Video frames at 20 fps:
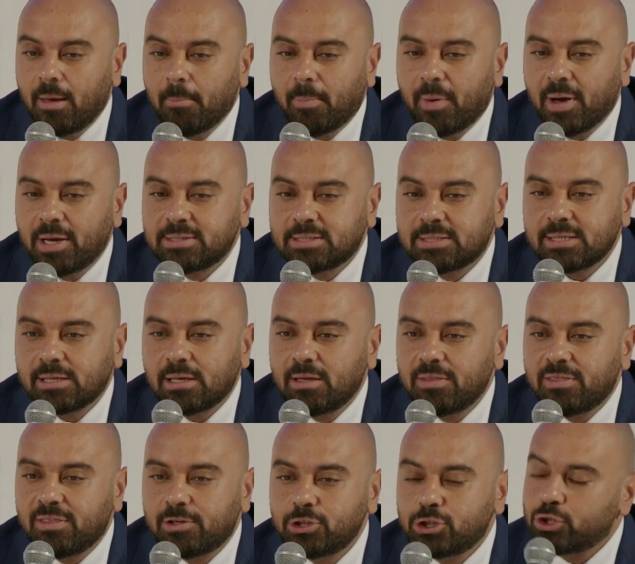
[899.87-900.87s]
But
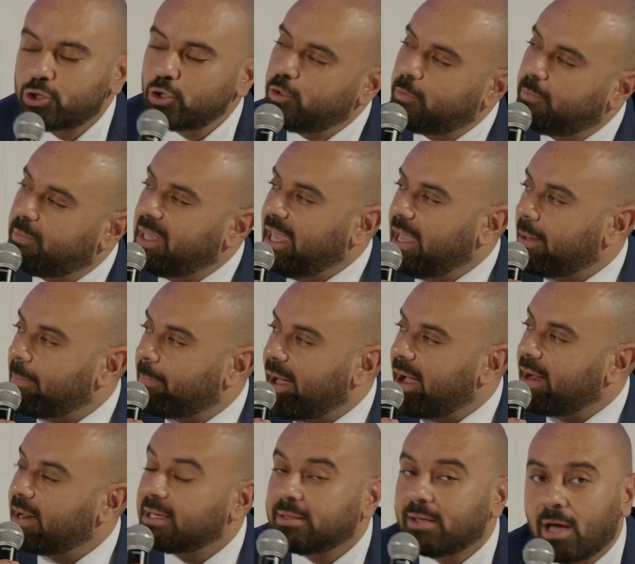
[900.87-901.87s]
there should be a
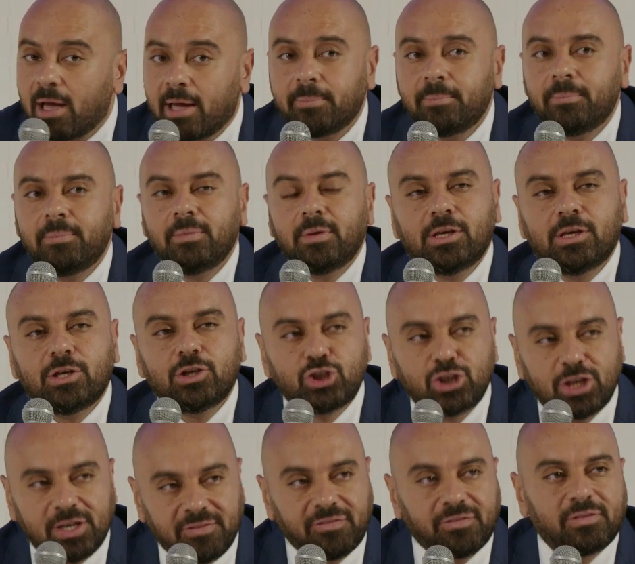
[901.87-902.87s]
paradigm
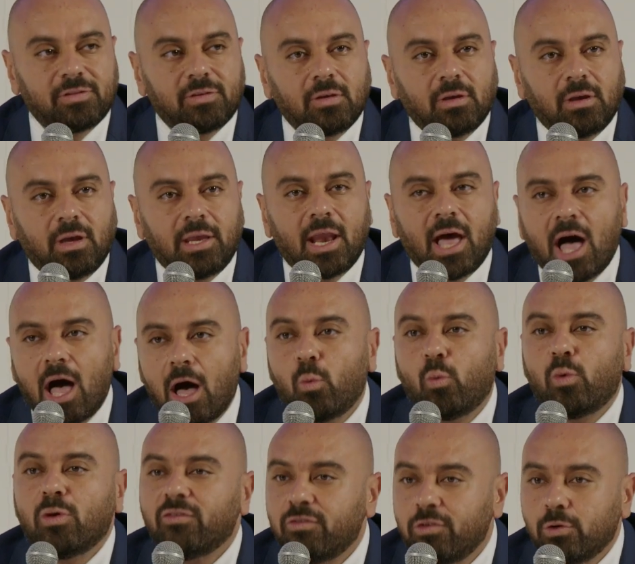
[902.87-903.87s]
shift in how
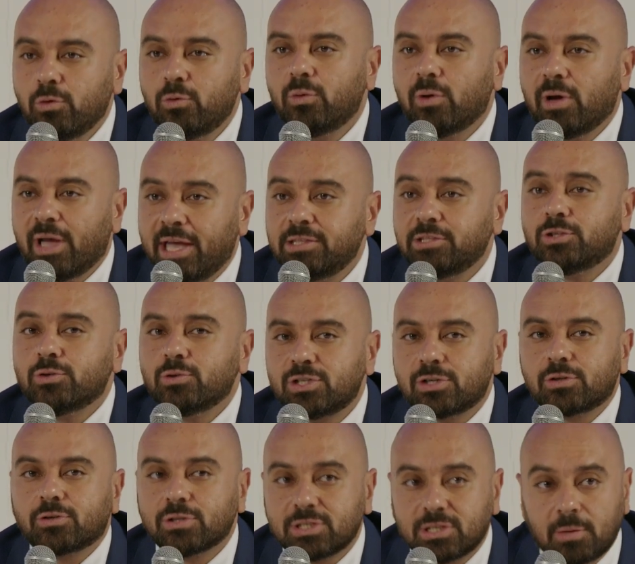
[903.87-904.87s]
we view
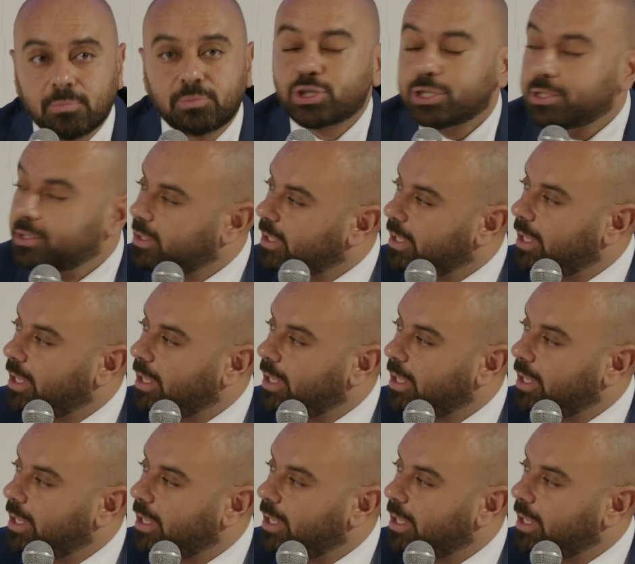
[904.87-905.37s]
end-user consumption.